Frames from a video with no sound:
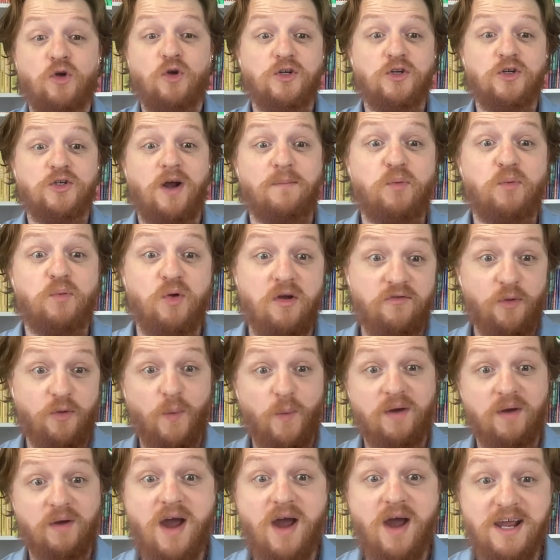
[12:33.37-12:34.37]
try and prove that
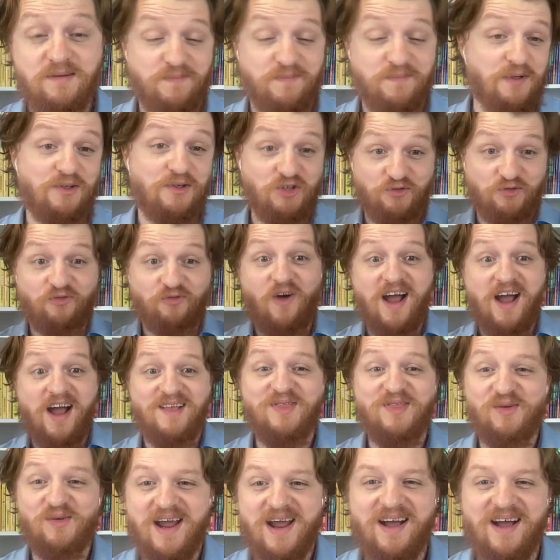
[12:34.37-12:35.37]
we're right, but just
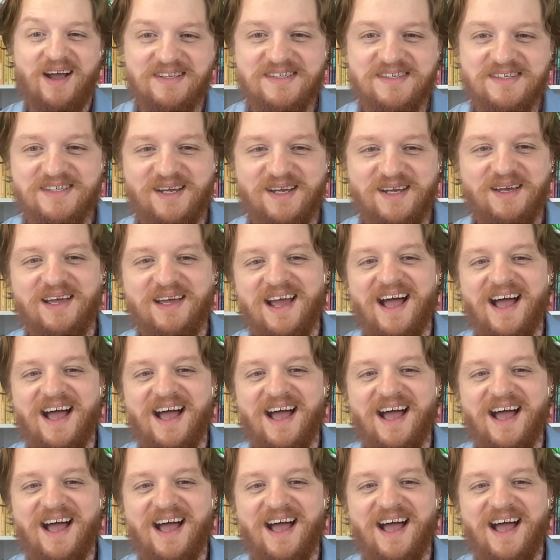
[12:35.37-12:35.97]
find the right answer.